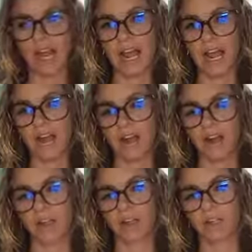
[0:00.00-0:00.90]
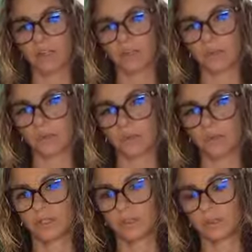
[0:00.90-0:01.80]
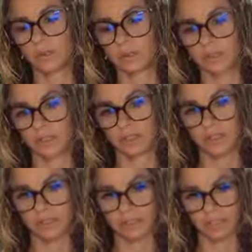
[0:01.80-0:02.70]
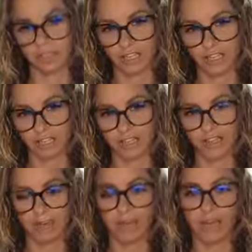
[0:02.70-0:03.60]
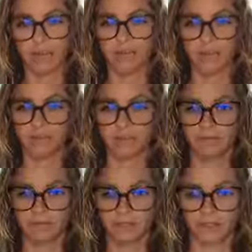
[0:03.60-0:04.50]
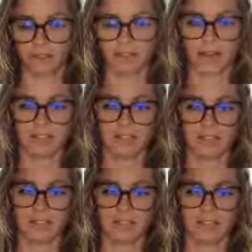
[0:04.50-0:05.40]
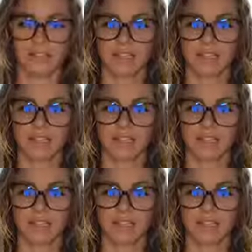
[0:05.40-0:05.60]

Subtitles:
how you use your energy that you get from the physical asanas